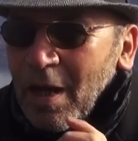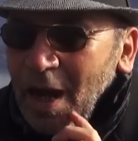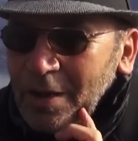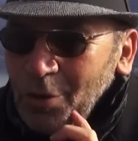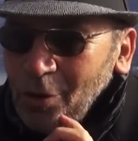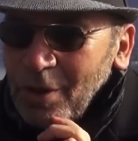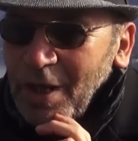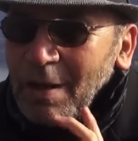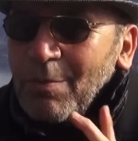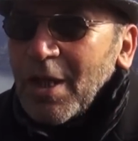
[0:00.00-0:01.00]
I told
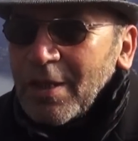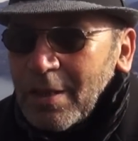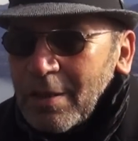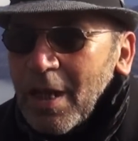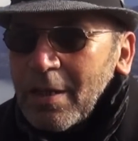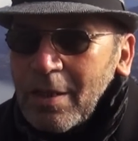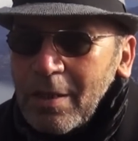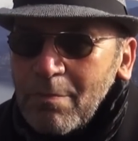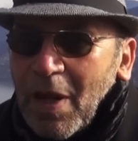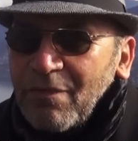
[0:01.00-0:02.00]
him that
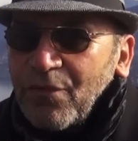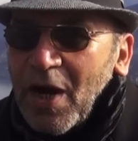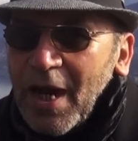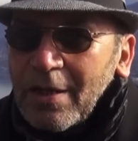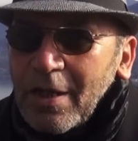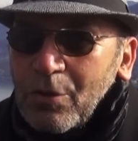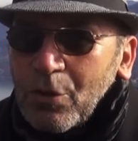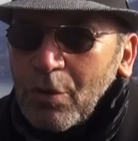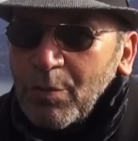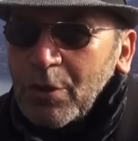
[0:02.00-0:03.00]
my friend had
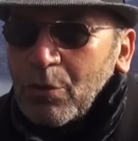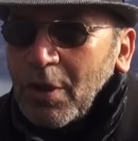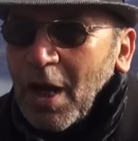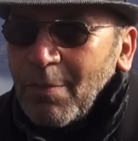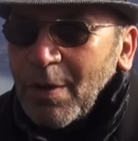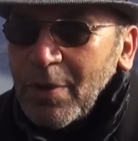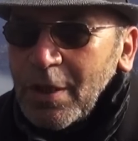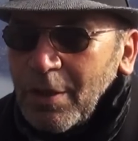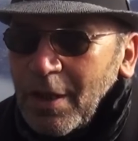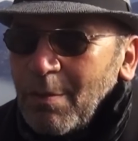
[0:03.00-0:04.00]
told me to come and
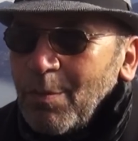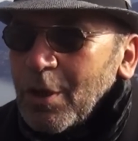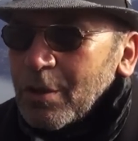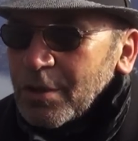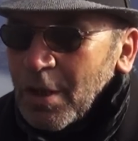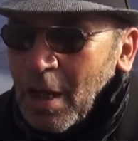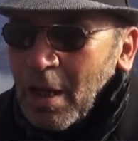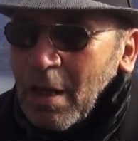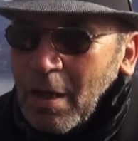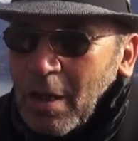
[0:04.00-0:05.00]
meet him because
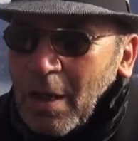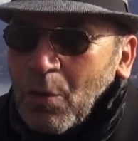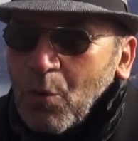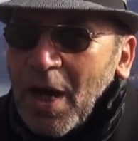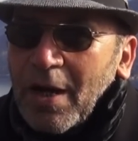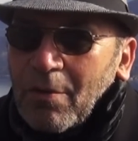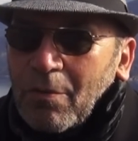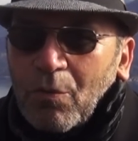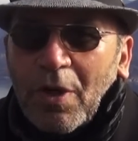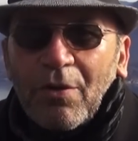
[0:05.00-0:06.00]
when
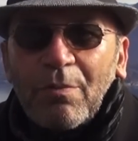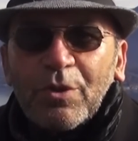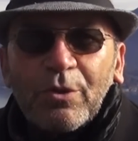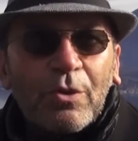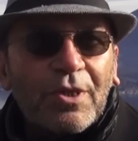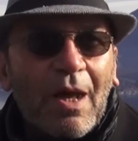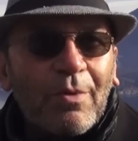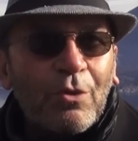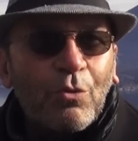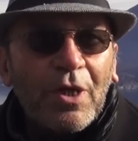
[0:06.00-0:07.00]
Rinpoche was
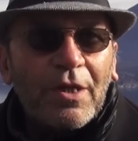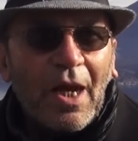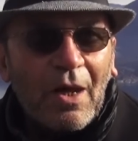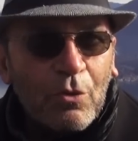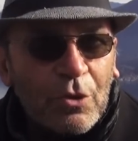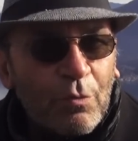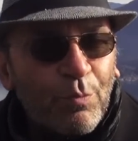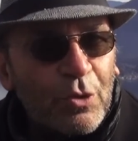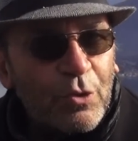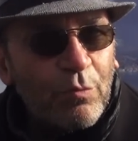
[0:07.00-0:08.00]
coming to Italy, I was
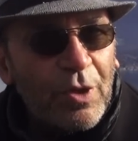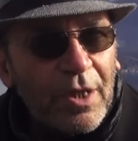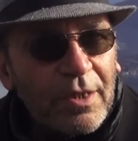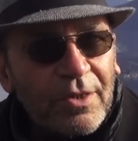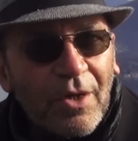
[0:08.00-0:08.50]
supposed to be his